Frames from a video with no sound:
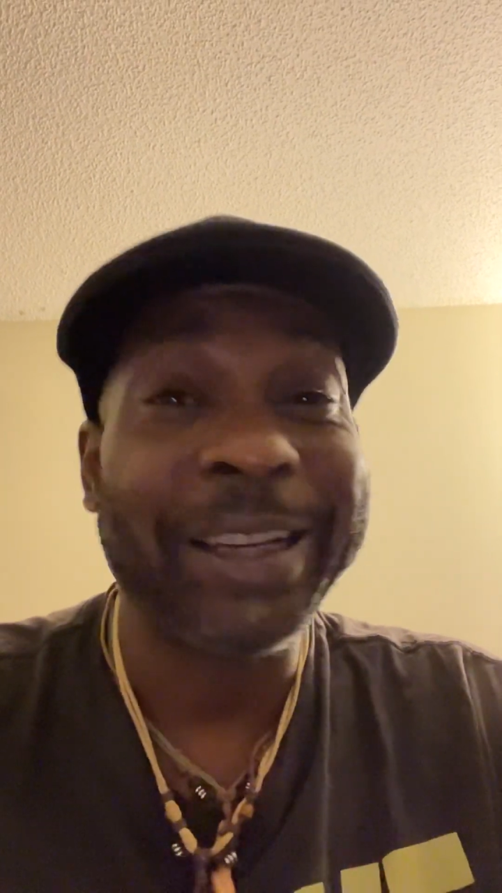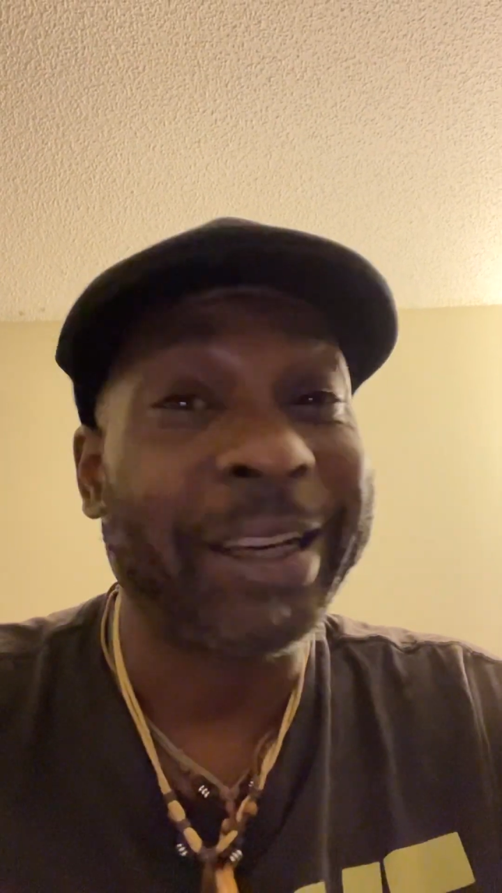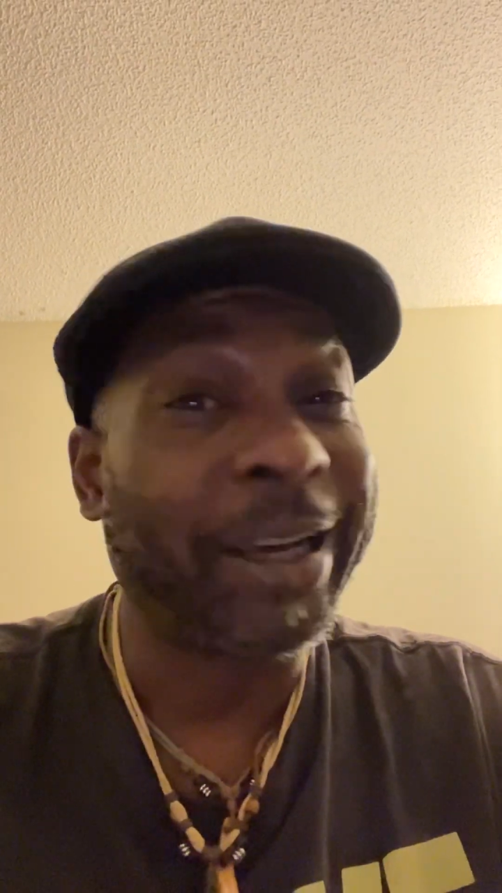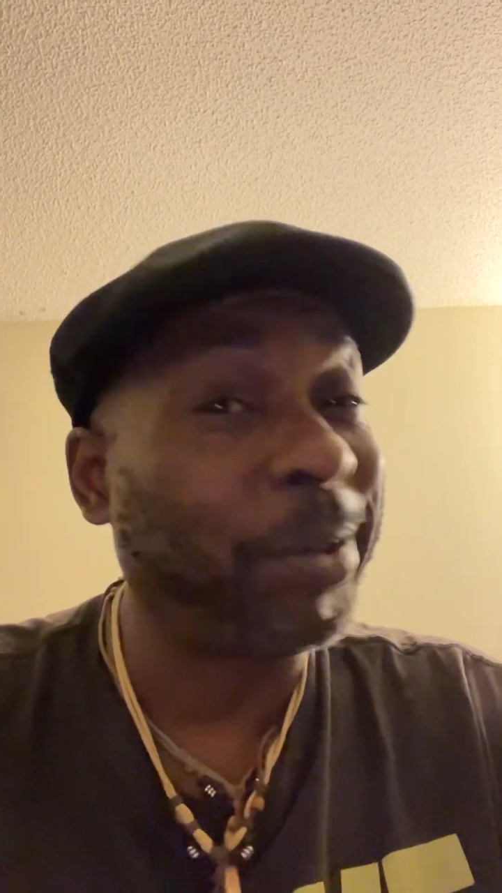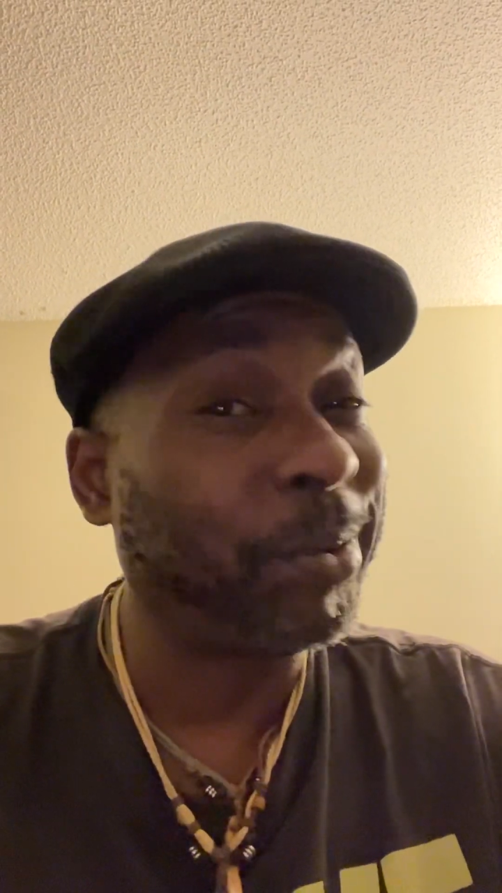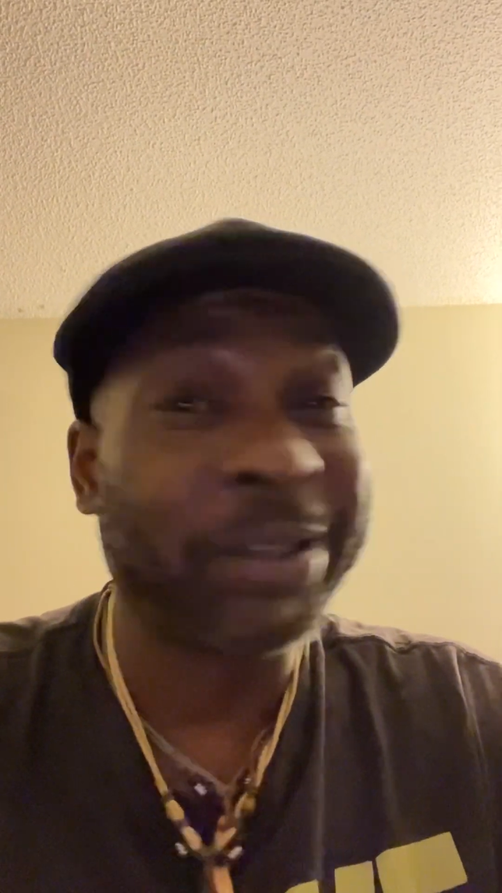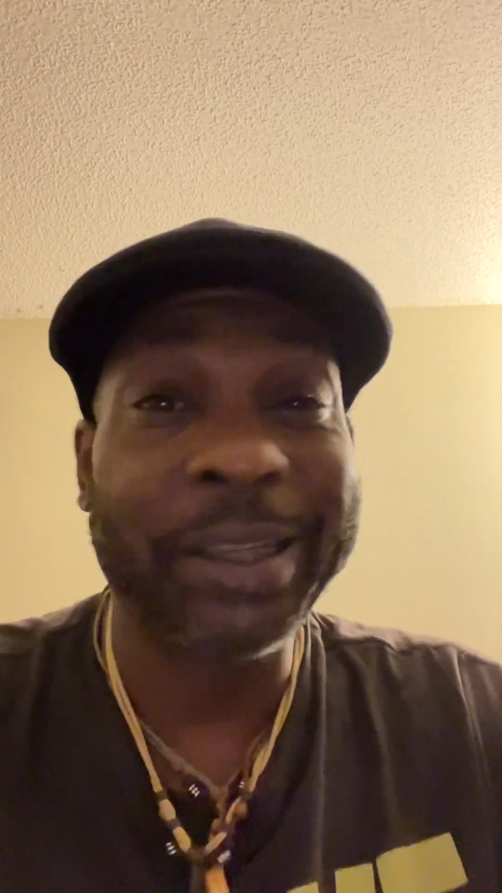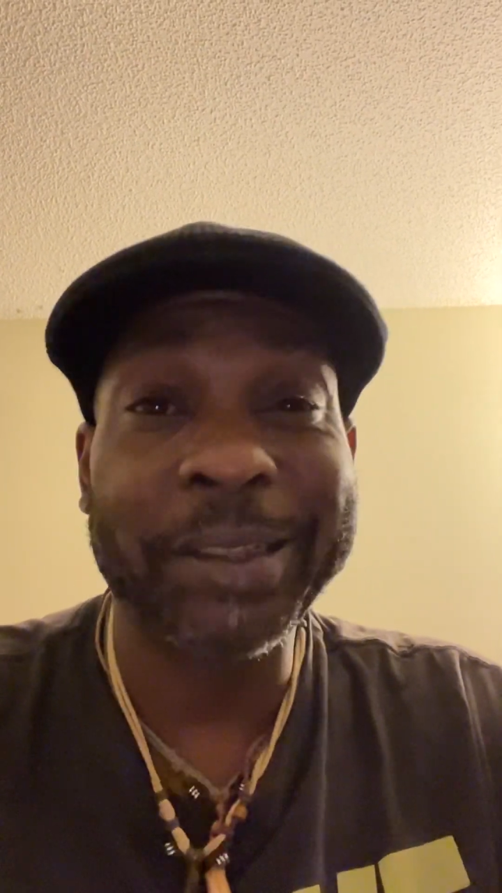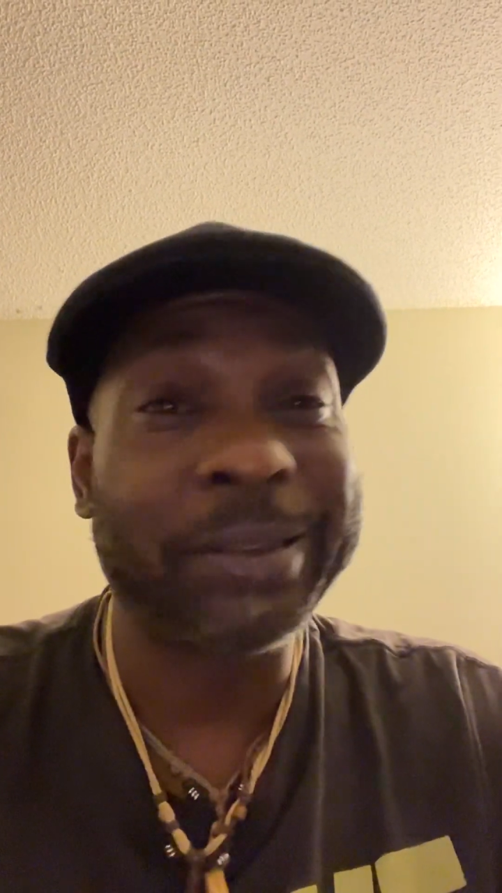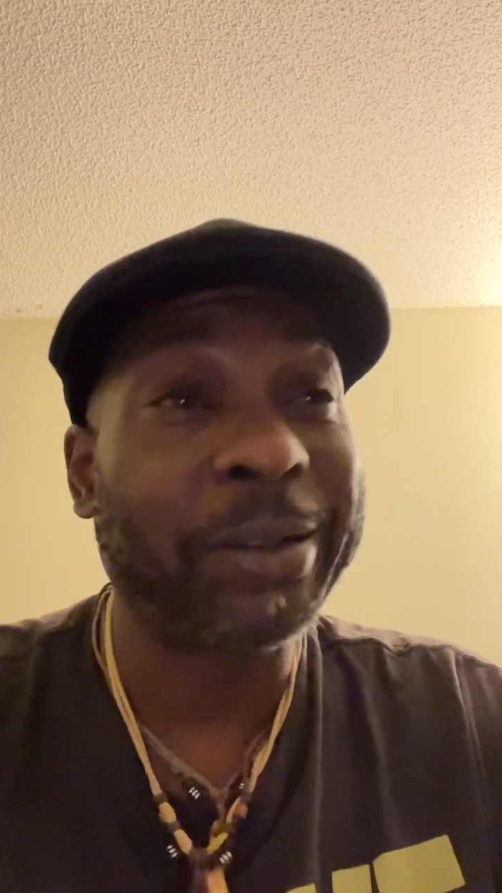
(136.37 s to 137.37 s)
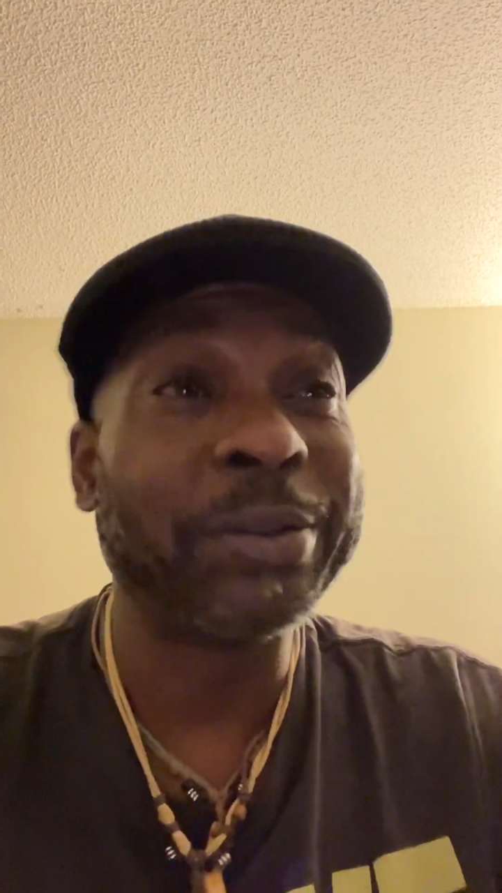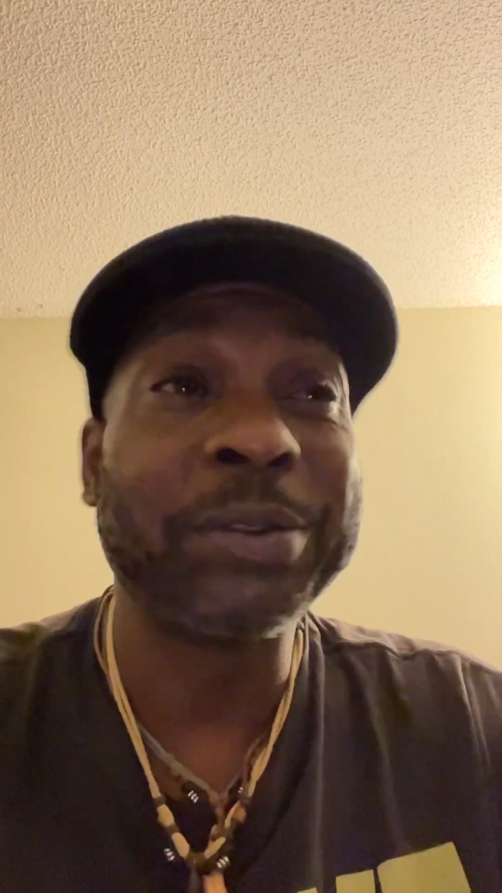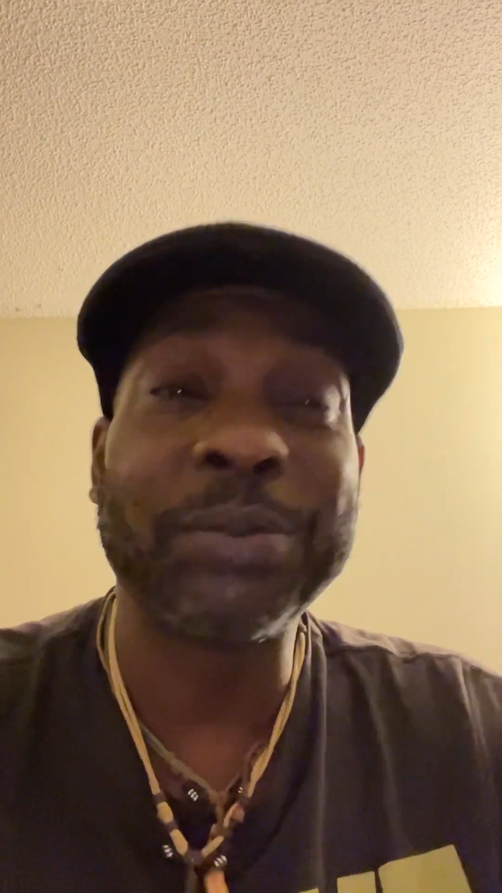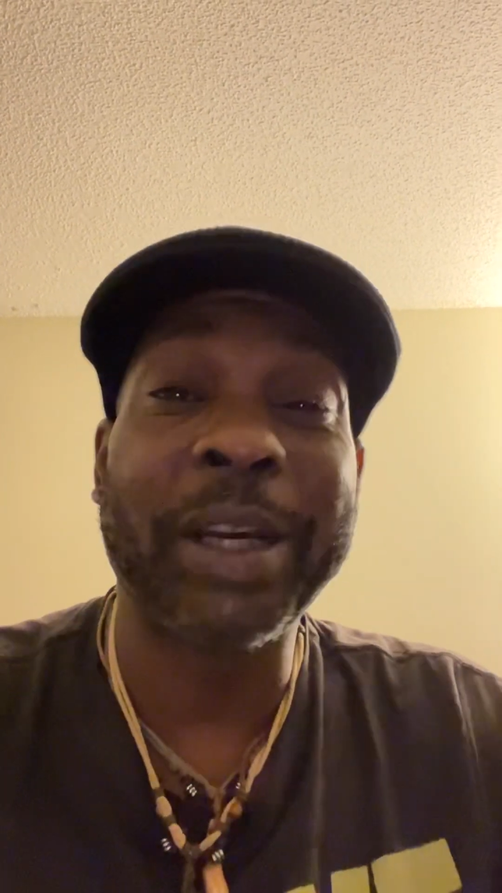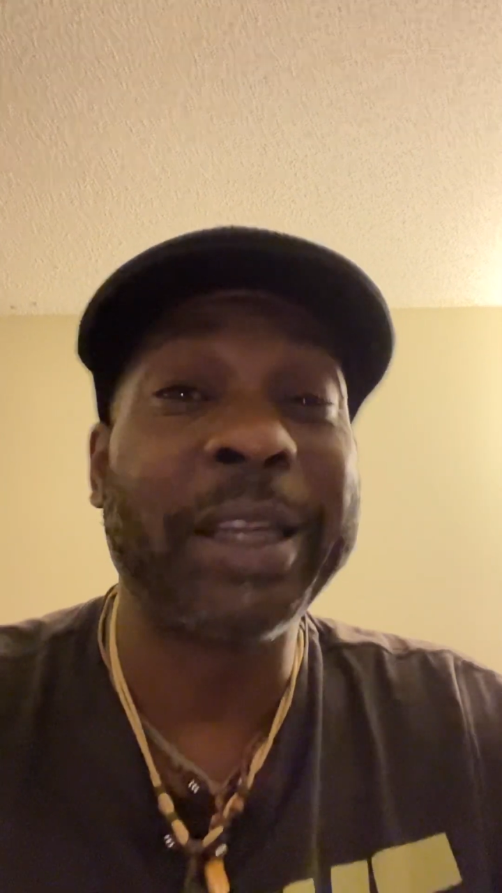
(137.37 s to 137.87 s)
I don't think so.
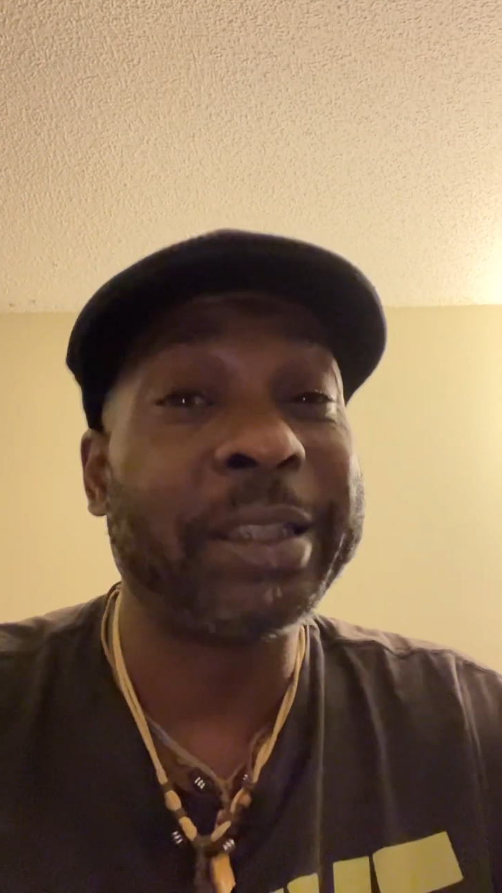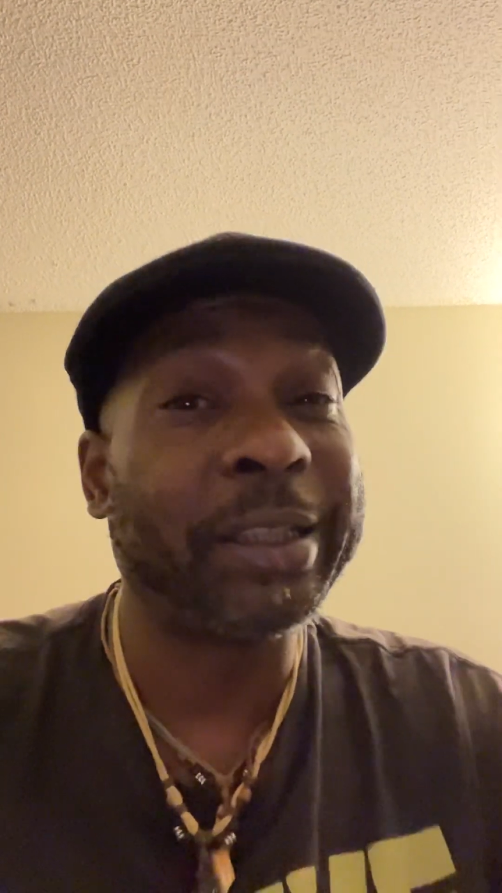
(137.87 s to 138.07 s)
Granted,